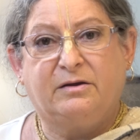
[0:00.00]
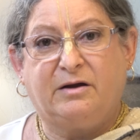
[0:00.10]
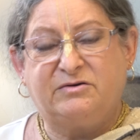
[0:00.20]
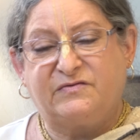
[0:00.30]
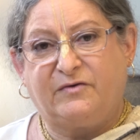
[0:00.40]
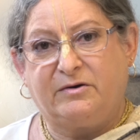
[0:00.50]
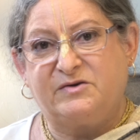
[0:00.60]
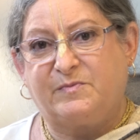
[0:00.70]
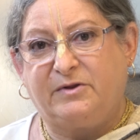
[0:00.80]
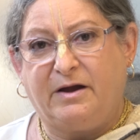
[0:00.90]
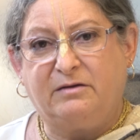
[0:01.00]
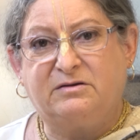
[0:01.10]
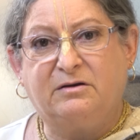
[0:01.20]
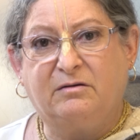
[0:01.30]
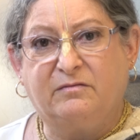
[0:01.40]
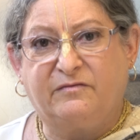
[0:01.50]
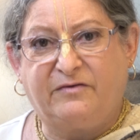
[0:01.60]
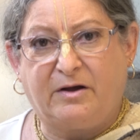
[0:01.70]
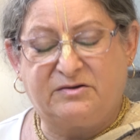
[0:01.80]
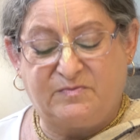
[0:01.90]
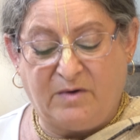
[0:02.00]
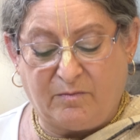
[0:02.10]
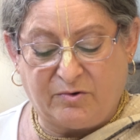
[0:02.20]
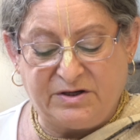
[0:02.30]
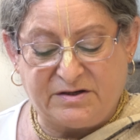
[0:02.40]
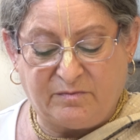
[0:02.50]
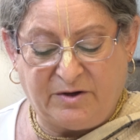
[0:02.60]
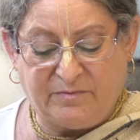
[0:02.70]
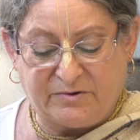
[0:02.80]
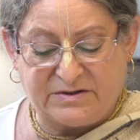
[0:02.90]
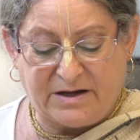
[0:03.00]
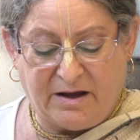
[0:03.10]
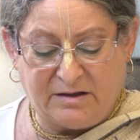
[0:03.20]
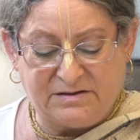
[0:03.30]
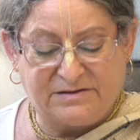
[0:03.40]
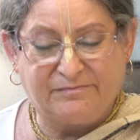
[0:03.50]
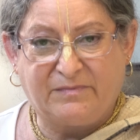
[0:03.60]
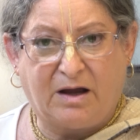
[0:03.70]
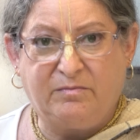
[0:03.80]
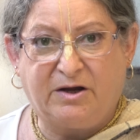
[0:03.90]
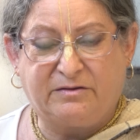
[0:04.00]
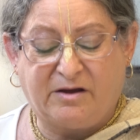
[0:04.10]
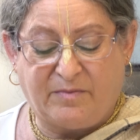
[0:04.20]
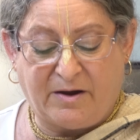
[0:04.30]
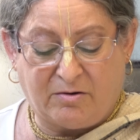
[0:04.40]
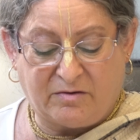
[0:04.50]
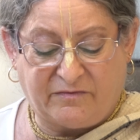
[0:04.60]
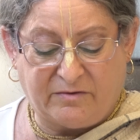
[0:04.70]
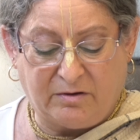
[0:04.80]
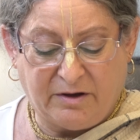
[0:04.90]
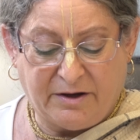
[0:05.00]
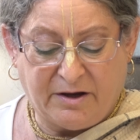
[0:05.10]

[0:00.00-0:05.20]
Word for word: Now, as far as planting false memories in people's heads, I'm not that powerful.